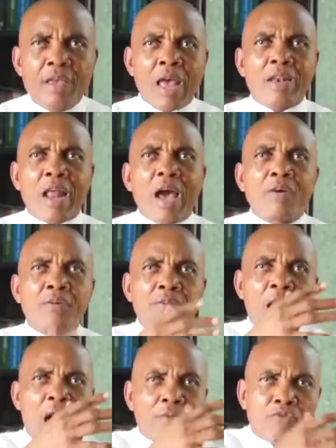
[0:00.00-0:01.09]
And now
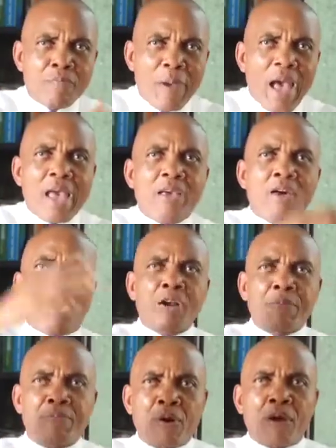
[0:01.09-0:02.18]
they have to buy all
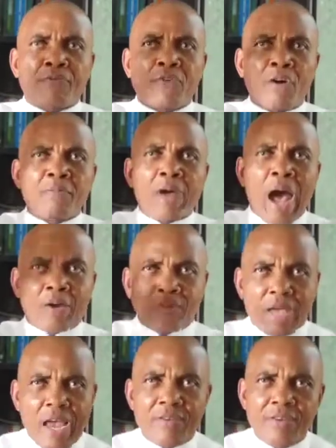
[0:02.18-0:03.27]
the products from
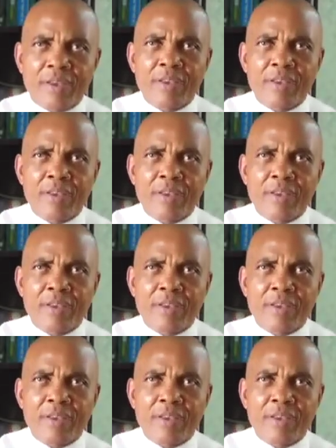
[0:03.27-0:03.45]
outside.